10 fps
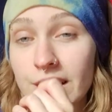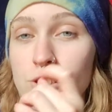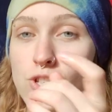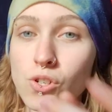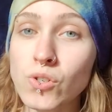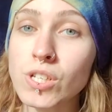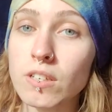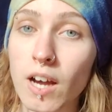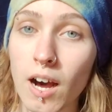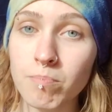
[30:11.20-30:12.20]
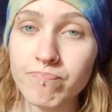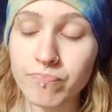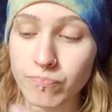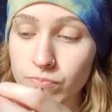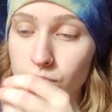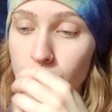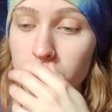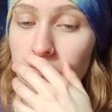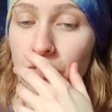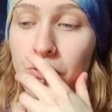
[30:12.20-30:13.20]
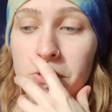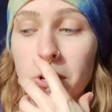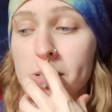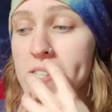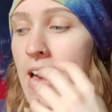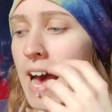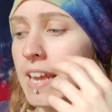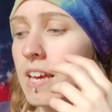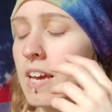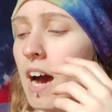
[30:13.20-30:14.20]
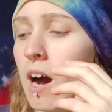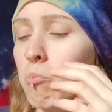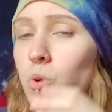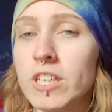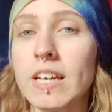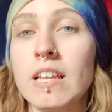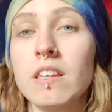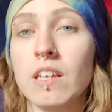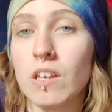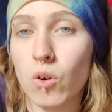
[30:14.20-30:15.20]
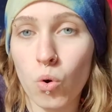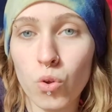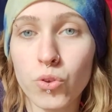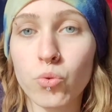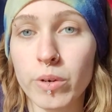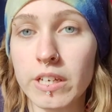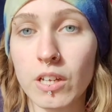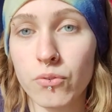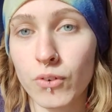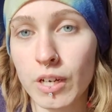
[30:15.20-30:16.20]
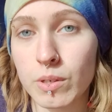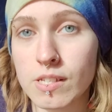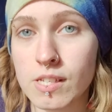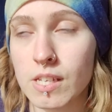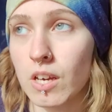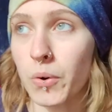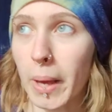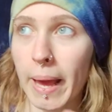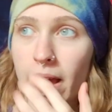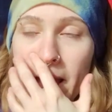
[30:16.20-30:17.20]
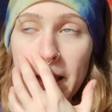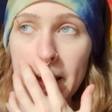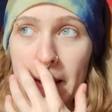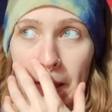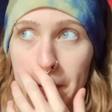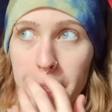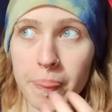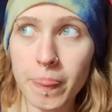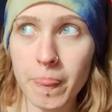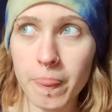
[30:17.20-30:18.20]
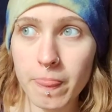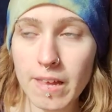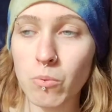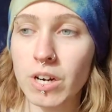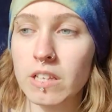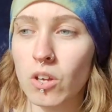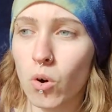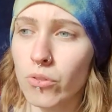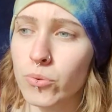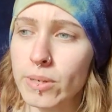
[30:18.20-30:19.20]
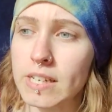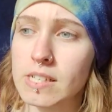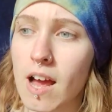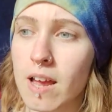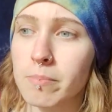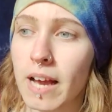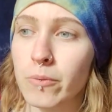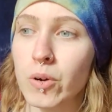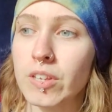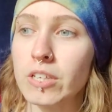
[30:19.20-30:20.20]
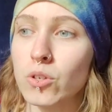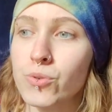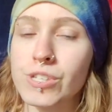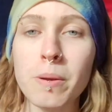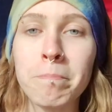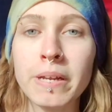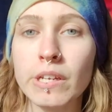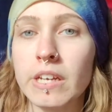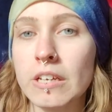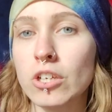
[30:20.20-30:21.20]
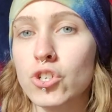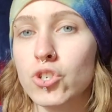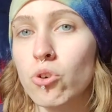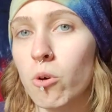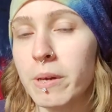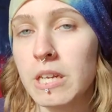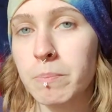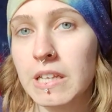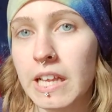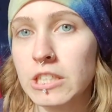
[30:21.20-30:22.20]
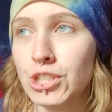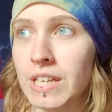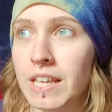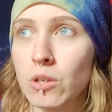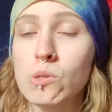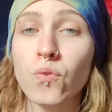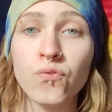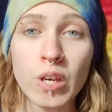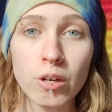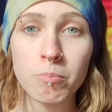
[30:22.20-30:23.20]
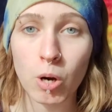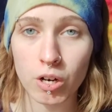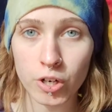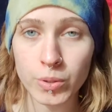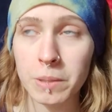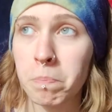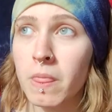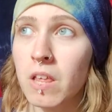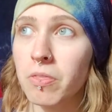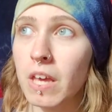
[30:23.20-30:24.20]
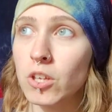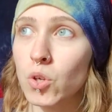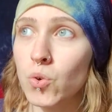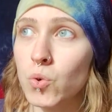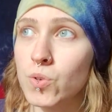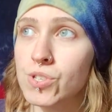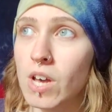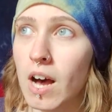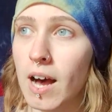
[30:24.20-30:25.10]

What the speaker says: soon to come for those that work in the old 3D frequency, okay? That work in the old 3D timeline where they use dominion and control, manipulation. They use fear-mongering. They use this